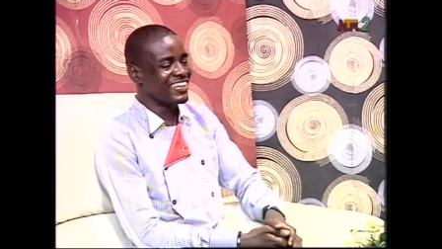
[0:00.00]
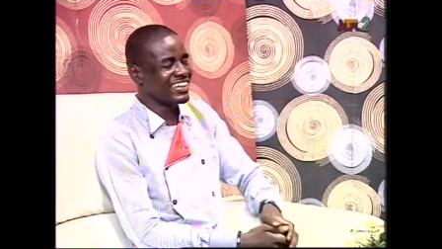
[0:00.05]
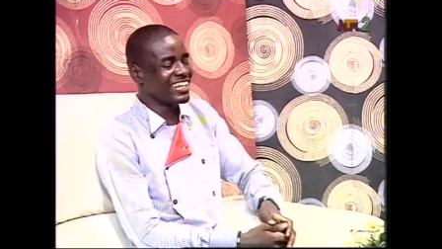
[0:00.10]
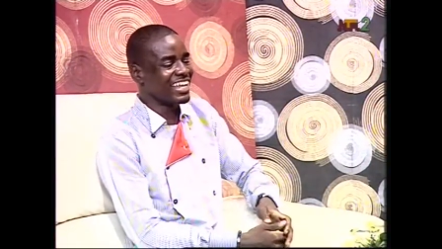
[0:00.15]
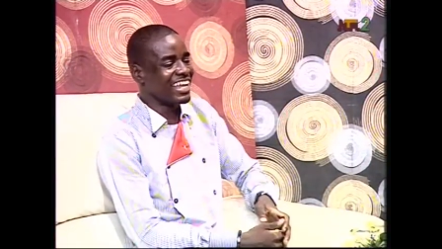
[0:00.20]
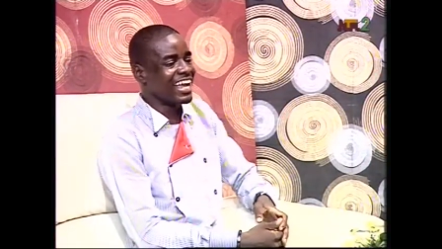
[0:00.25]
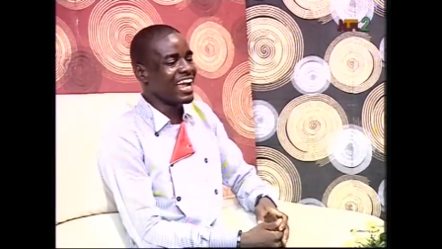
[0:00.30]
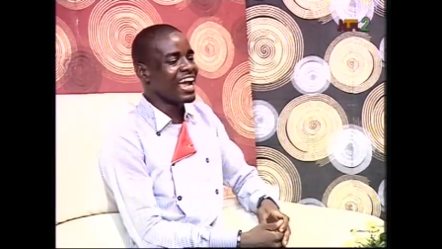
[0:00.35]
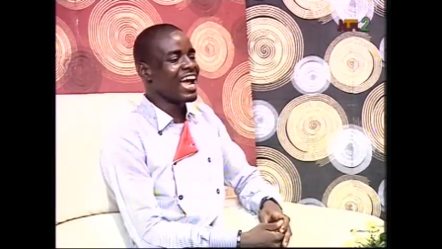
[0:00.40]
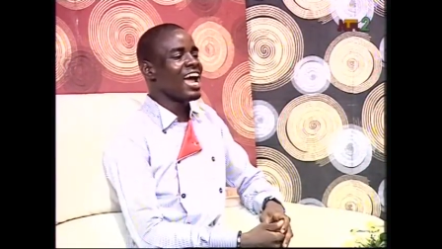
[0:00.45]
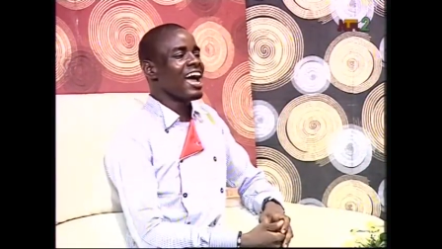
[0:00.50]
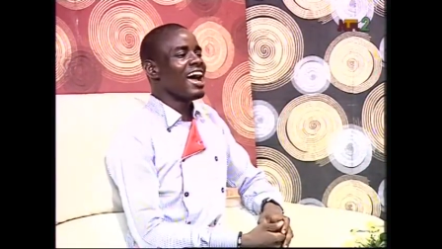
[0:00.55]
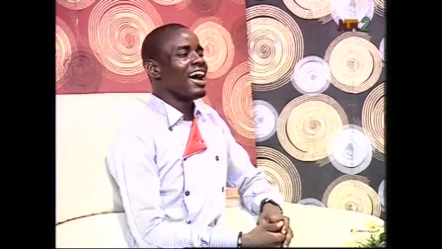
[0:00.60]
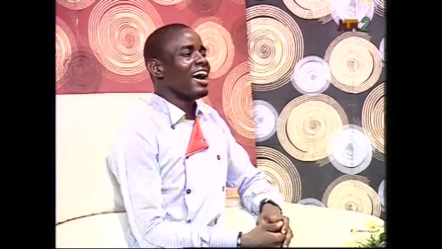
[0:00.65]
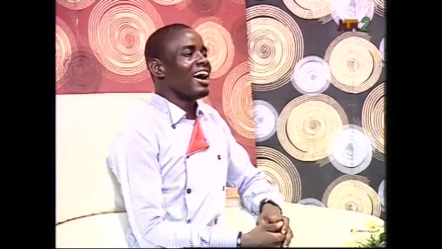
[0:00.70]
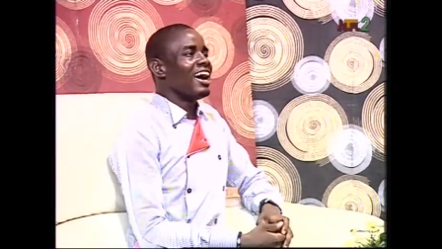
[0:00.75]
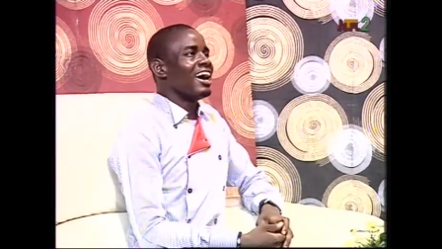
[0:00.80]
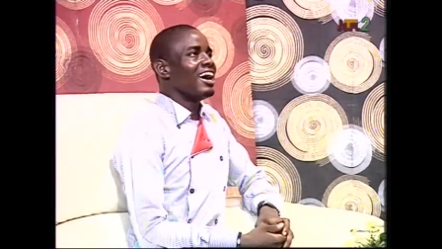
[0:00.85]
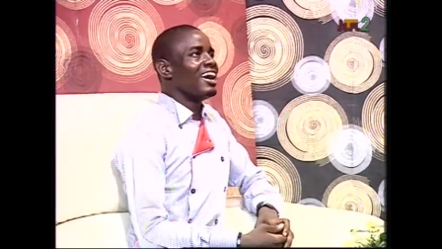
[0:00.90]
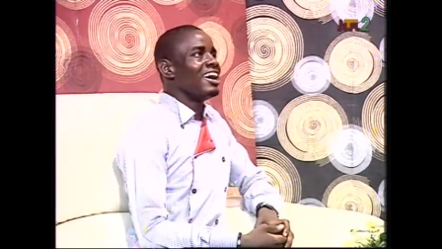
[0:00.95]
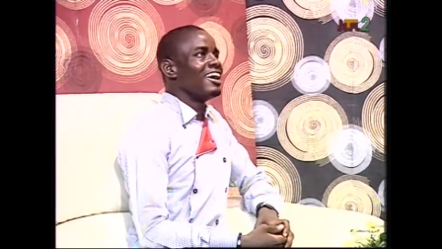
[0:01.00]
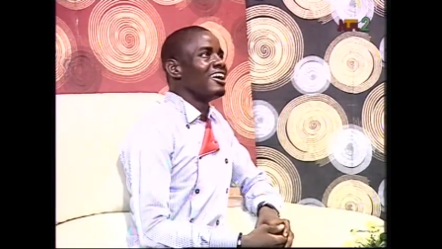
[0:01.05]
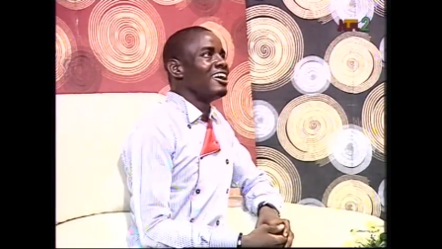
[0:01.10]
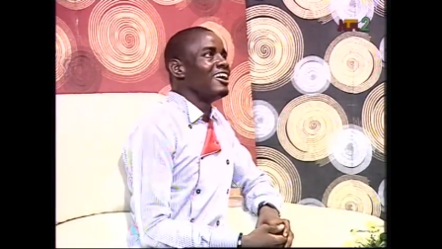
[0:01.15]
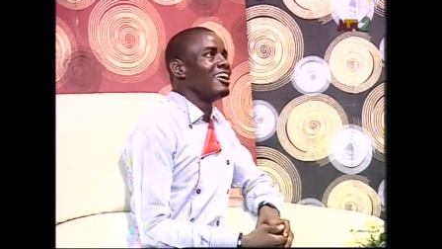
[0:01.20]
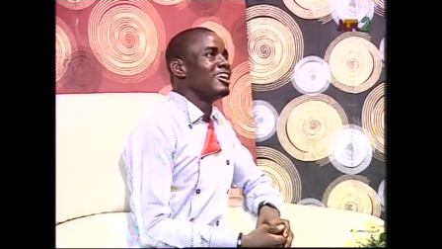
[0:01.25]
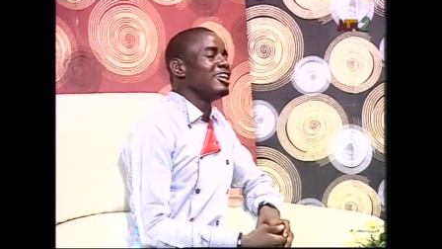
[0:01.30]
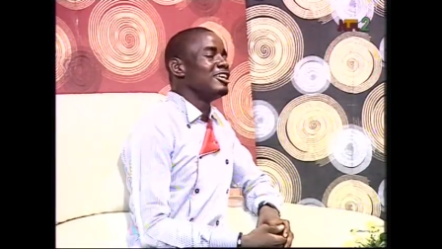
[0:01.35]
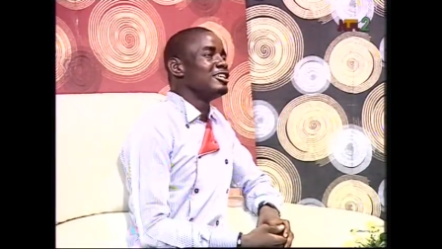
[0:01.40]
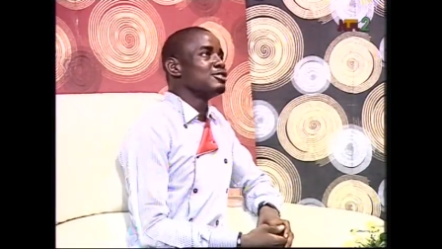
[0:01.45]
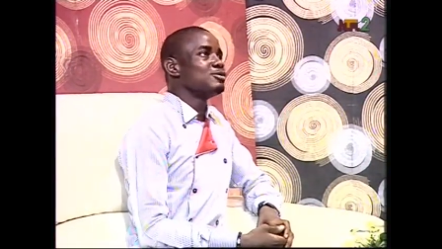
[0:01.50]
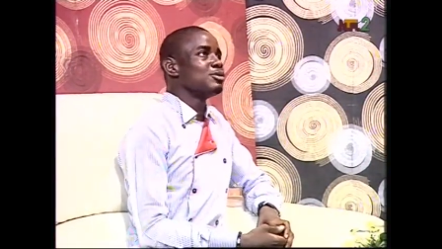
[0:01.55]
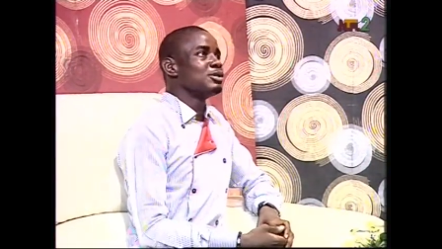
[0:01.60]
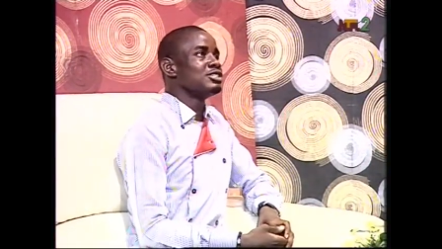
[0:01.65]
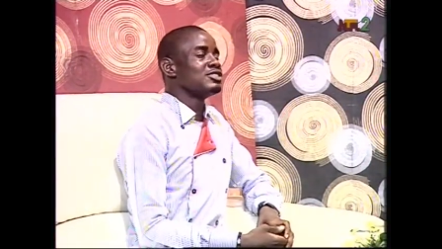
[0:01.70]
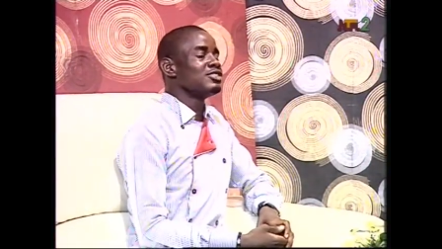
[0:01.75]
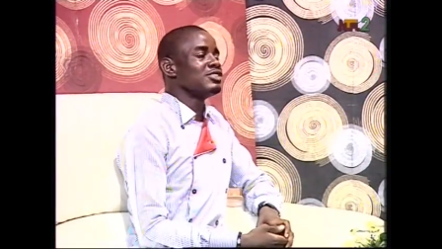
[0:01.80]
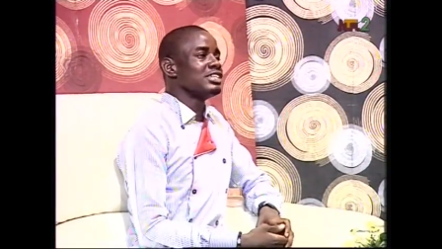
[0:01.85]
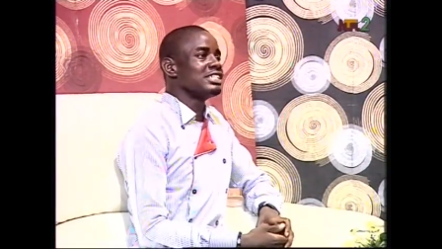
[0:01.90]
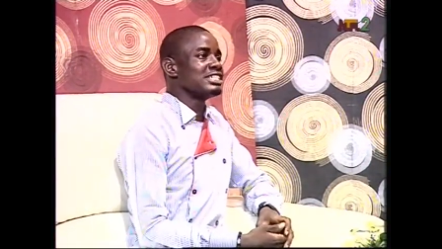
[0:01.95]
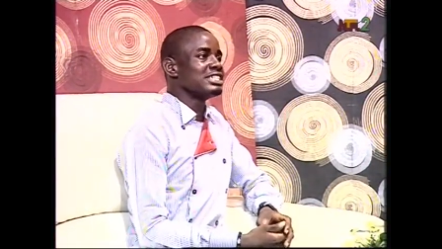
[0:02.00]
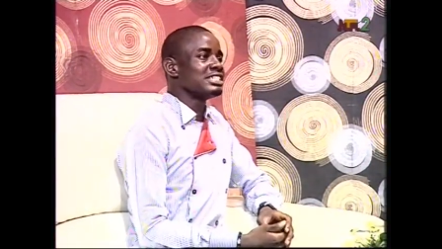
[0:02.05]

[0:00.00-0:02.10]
okay. Uh, it was during the